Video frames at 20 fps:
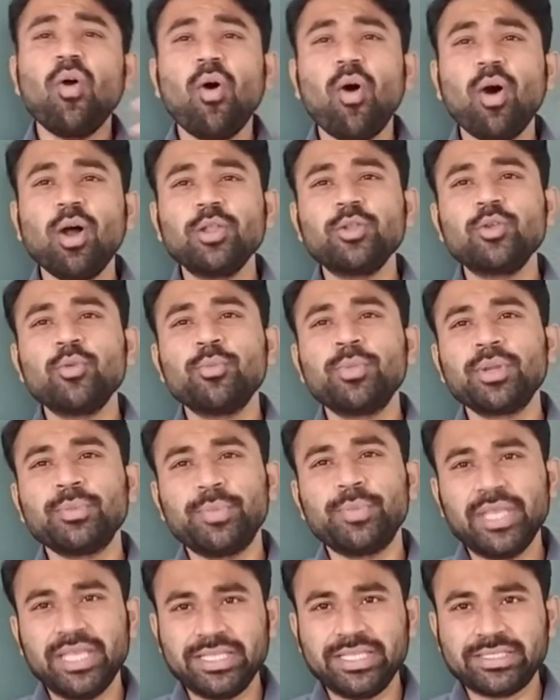all
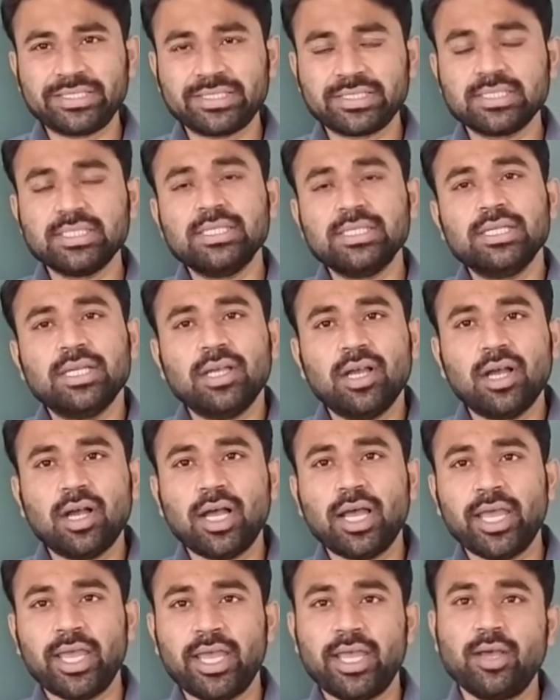human beings
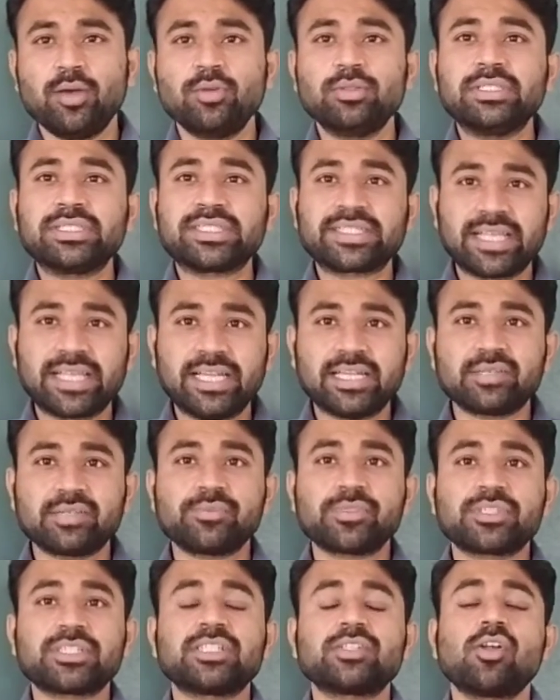have the skeletal
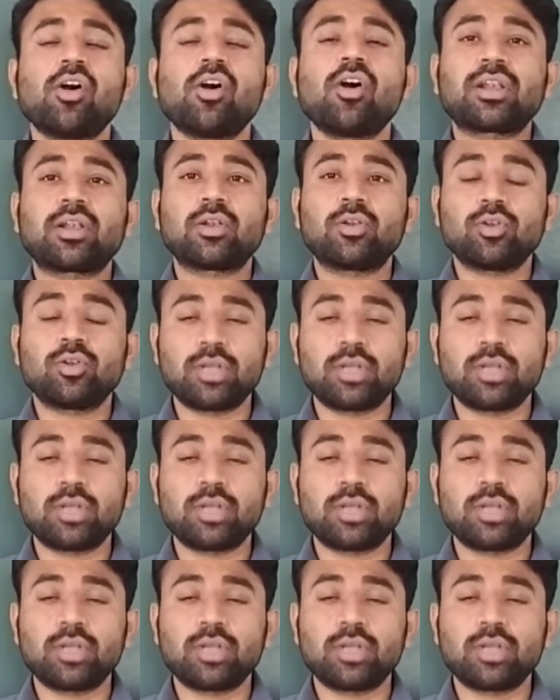muscle, or